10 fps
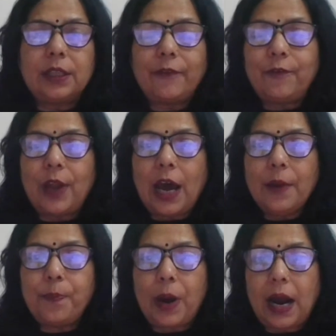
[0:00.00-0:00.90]
The flower
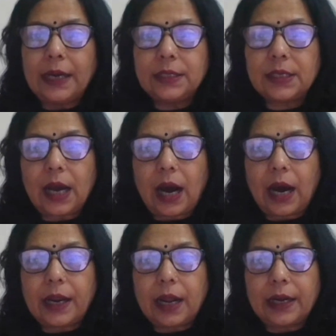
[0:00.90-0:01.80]
parts
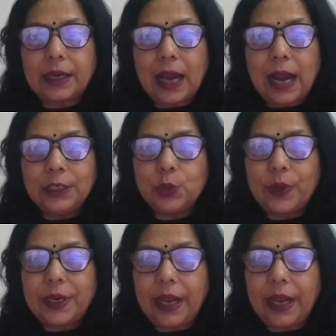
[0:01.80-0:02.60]
are attached to an